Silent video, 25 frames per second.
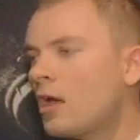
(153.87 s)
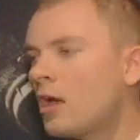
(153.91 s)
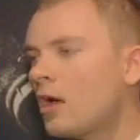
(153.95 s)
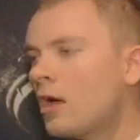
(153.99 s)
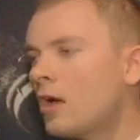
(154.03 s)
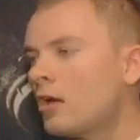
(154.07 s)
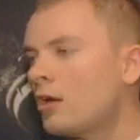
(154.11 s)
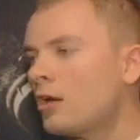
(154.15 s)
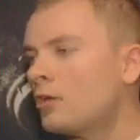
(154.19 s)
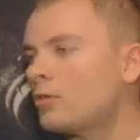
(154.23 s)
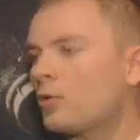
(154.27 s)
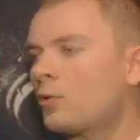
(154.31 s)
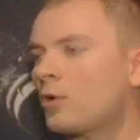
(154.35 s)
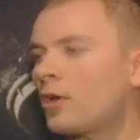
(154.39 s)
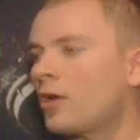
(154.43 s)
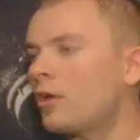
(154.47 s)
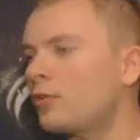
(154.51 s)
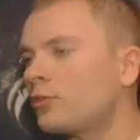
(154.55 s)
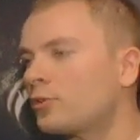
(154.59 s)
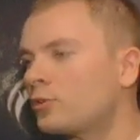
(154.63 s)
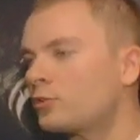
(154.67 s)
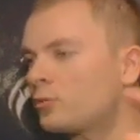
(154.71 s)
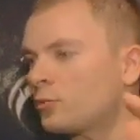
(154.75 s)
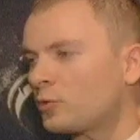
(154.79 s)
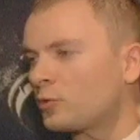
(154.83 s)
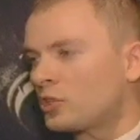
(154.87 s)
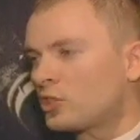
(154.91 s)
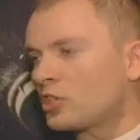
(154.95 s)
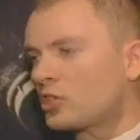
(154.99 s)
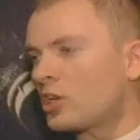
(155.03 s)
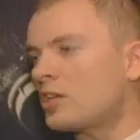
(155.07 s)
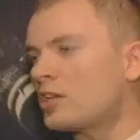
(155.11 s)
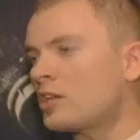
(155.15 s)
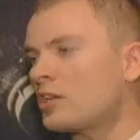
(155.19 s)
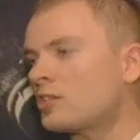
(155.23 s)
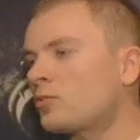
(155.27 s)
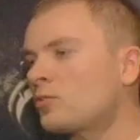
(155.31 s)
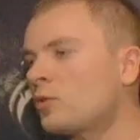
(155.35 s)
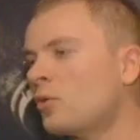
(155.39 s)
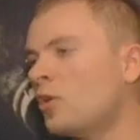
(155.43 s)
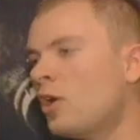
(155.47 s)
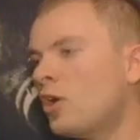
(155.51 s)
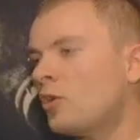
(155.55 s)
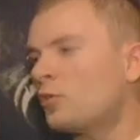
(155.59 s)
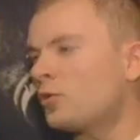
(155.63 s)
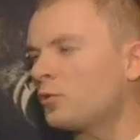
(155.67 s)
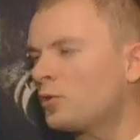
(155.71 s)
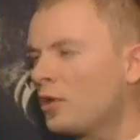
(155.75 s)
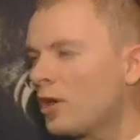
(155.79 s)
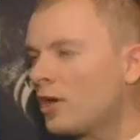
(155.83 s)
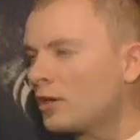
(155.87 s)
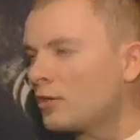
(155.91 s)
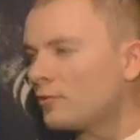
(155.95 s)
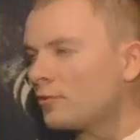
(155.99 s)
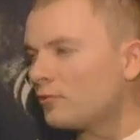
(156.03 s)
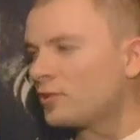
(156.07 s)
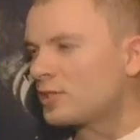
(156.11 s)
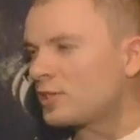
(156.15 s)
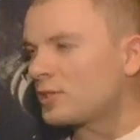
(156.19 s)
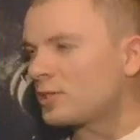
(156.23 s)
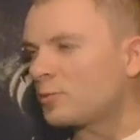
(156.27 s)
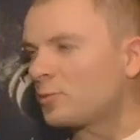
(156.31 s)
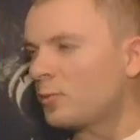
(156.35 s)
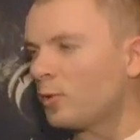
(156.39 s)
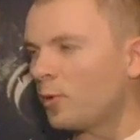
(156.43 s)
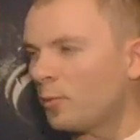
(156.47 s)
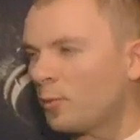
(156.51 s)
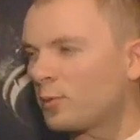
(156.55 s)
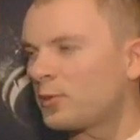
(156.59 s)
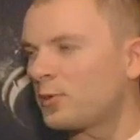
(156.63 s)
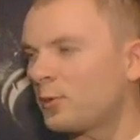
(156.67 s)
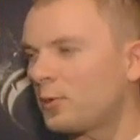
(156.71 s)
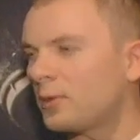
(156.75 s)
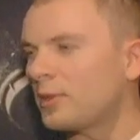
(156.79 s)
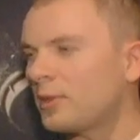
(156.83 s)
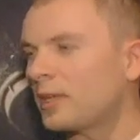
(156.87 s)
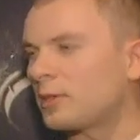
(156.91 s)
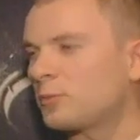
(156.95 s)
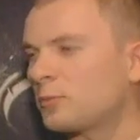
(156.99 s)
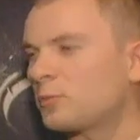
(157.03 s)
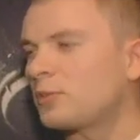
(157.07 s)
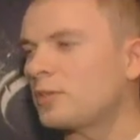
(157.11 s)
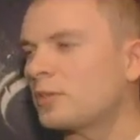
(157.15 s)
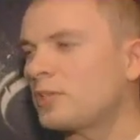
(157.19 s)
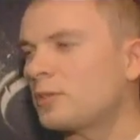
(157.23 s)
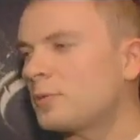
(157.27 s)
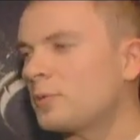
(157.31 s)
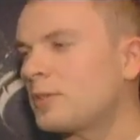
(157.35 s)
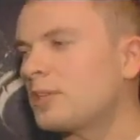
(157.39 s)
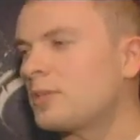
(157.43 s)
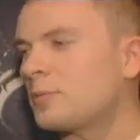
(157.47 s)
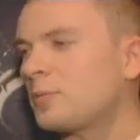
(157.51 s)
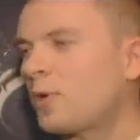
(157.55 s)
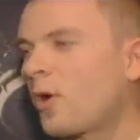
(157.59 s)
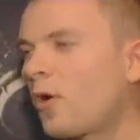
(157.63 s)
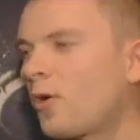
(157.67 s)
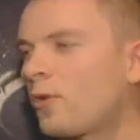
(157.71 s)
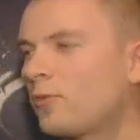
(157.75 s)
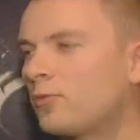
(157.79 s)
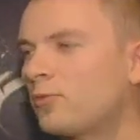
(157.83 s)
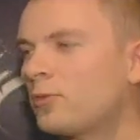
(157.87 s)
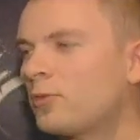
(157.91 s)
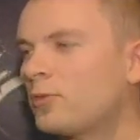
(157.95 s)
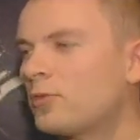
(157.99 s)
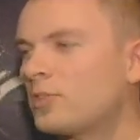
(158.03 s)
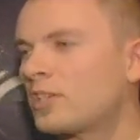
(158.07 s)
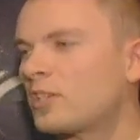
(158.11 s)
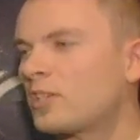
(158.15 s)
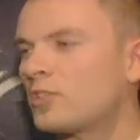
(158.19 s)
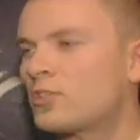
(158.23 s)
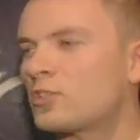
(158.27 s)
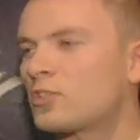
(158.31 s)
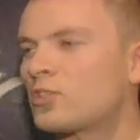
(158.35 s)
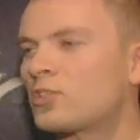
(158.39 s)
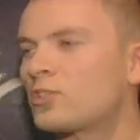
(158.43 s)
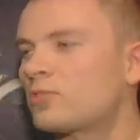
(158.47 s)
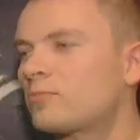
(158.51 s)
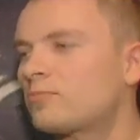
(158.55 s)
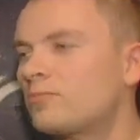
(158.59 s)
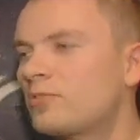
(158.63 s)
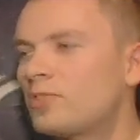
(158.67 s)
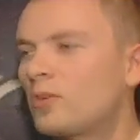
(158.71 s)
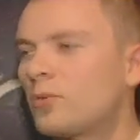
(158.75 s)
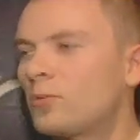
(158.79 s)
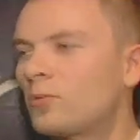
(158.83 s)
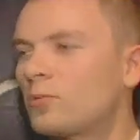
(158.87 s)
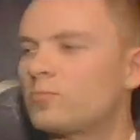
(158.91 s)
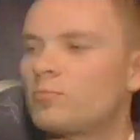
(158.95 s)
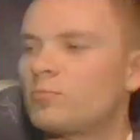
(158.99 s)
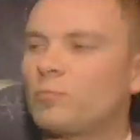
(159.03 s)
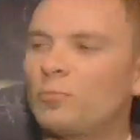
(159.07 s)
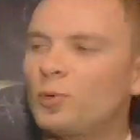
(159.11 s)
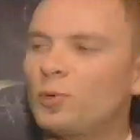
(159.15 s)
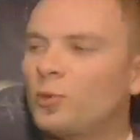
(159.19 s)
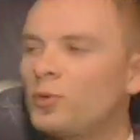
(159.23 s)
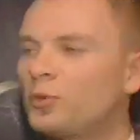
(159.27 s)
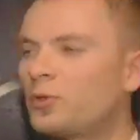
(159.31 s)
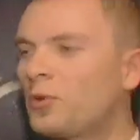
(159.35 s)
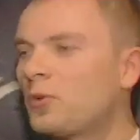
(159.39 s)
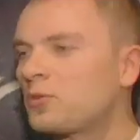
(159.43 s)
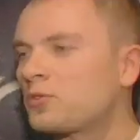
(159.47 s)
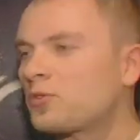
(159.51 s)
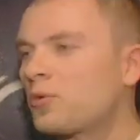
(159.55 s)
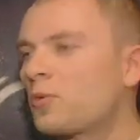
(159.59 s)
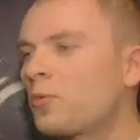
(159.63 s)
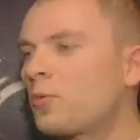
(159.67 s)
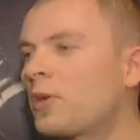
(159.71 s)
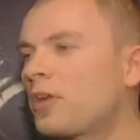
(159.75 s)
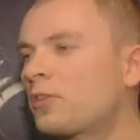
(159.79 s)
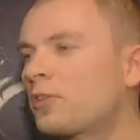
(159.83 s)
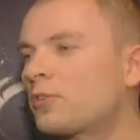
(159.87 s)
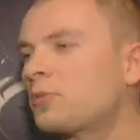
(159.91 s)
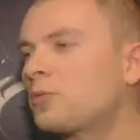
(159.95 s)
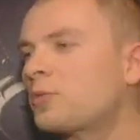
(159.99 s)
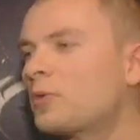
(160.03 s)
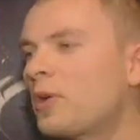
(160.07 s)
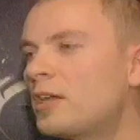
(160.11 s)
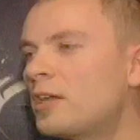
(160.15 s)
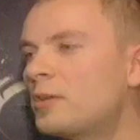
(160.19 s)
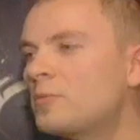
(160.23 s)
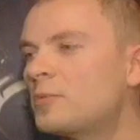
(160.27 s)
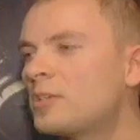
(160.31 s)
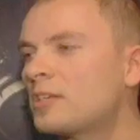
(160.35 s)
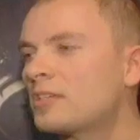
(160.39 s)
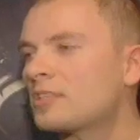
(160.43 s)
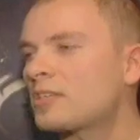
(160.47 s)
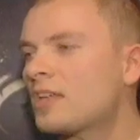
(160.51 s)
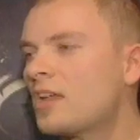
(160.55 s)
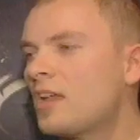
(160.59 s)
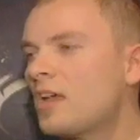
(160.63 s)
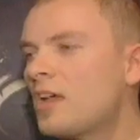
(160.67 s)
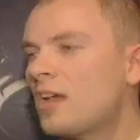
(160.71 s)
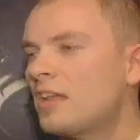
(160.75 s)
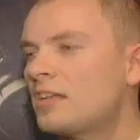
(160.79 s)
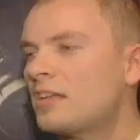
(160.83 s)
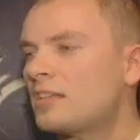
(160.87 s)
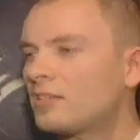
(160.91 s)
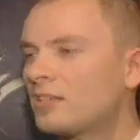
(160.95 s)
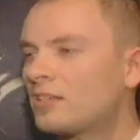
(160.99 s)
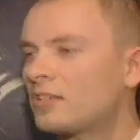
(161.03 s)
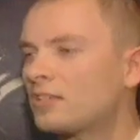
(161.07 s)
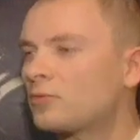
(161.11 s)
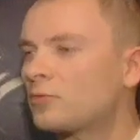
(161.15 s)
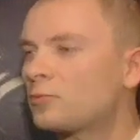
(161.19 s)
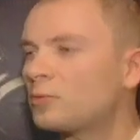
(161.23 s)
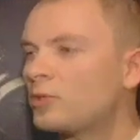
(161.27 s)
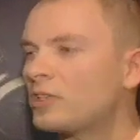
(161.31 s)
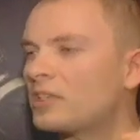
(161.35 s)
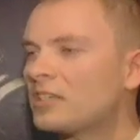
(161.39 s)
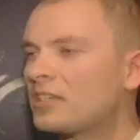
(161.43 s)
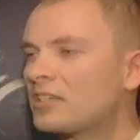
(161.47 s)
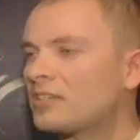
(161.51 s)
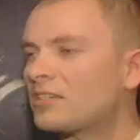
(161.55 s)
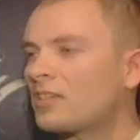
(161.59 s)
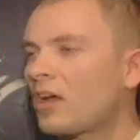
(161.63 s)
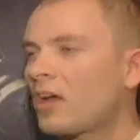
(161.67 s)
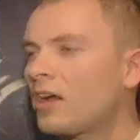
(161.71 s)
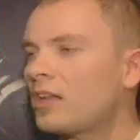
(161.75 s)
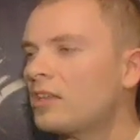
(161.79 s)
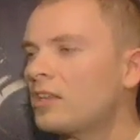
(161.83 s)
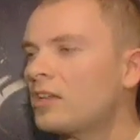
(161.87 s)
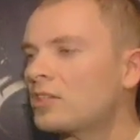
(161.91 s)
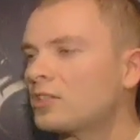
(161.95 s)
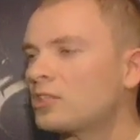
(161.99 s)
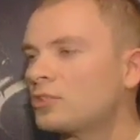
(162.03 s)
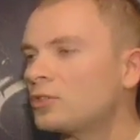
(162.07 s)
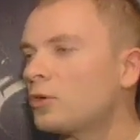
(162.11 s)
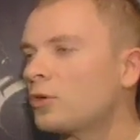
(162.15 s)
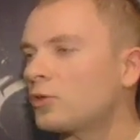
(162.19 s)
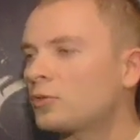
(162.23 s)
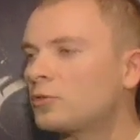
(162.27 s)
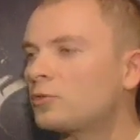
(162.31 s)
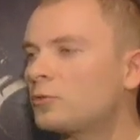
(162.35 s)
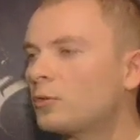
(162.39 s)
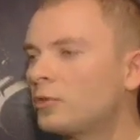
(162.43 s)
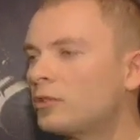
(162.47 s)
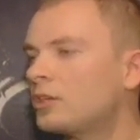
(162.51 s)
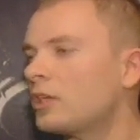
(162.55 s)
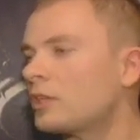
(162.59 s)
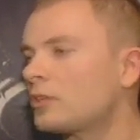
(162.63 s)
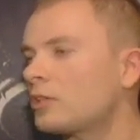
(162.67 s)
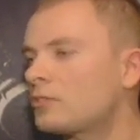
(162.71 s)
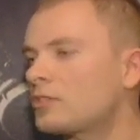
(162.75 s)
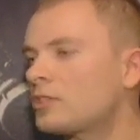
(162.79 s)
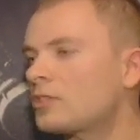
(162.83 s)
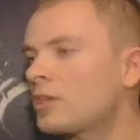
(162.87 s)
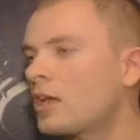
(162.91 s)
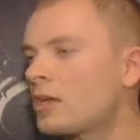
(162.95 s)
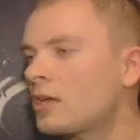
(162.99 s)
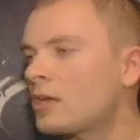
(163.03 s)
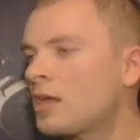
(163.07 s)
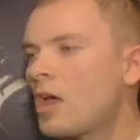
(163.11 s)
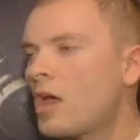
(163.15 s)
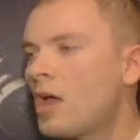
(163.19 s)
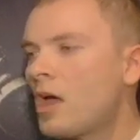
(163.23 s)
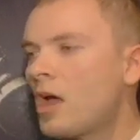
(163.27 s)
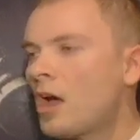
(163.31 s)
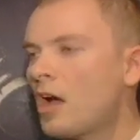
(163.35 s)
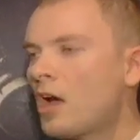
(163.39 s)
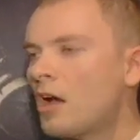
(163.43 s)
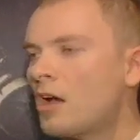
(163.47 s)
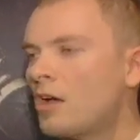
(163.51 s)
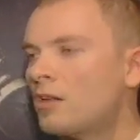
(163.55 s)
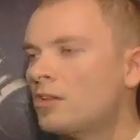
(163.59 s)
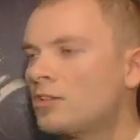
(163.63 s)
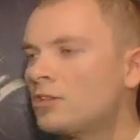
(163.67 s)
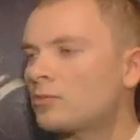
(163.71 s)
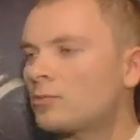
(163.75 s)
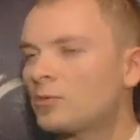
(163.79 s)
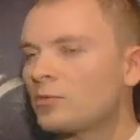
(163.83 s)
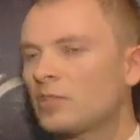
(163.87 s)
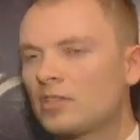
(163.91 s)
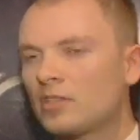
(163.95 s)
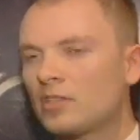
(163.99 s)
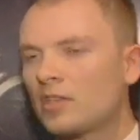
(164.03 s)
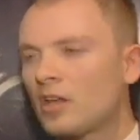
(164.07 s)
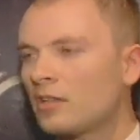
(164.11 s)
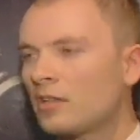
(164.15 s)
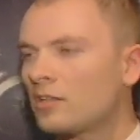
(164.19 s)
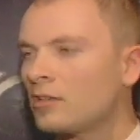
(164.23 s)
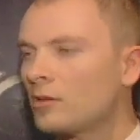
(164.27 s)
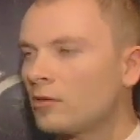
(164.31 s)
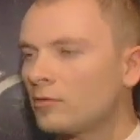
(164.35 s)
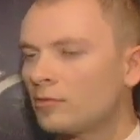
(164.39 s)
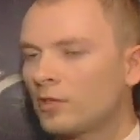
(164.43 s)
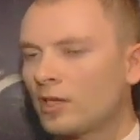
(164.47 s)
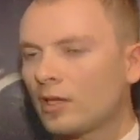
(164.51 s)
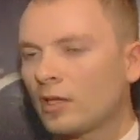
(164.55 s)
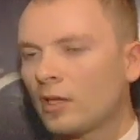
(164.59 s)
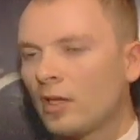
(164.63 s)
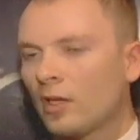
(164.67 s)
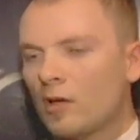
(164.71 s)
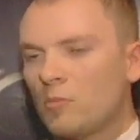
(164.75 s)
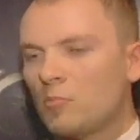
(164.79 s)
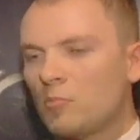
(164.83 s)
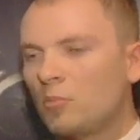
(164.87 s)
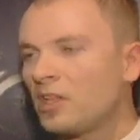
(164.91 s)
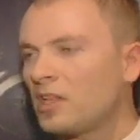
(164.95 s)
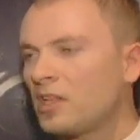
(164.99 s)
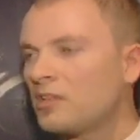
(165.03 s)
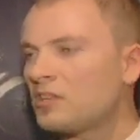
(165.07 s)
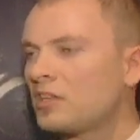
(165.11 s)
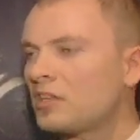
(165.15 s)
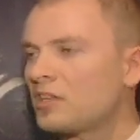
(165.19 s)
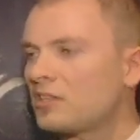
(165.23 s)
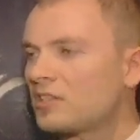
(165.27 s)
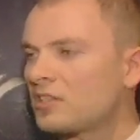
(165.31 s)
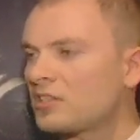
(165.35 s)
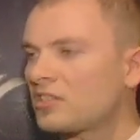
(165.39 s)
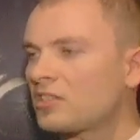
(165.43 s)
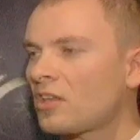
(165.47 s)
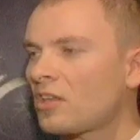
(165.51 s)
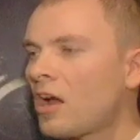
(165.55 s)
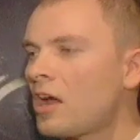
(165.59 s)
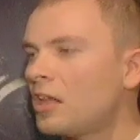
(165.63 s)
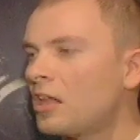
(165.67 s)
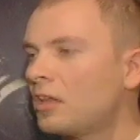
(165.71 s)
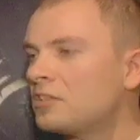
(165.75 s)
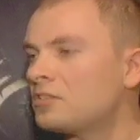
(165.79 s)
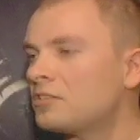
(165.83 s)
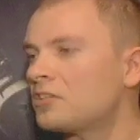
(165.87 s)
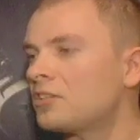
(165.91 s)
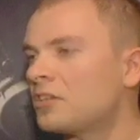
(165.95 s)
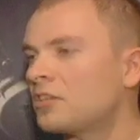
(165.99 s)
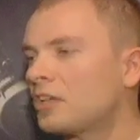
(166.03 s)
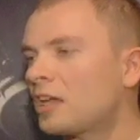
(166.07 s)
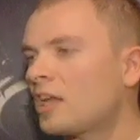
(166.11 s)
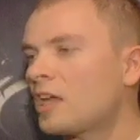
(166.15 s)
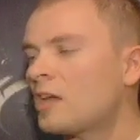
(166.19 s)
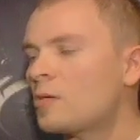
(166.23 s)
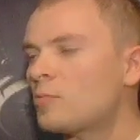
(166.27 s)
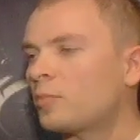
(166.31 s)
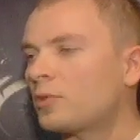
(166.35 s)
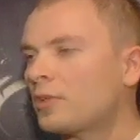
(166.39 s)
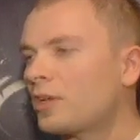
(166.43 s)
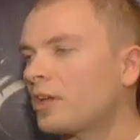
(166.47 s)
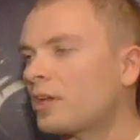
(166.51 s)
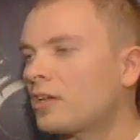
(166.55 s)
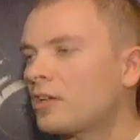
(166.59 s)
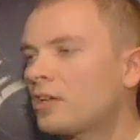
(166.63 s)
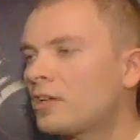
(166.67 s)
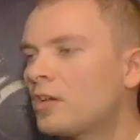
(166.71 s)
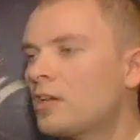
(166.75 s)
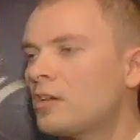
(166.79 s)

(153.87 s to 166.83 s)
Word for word: Uh, their health is regenerating, so they're not invincible, but they're like really, really powerful, and they can just you know bulldoze their way through enemies. And it's this really style stylized look to it, like you said, uh, and it's really the idea of like blending the style into the gameplay.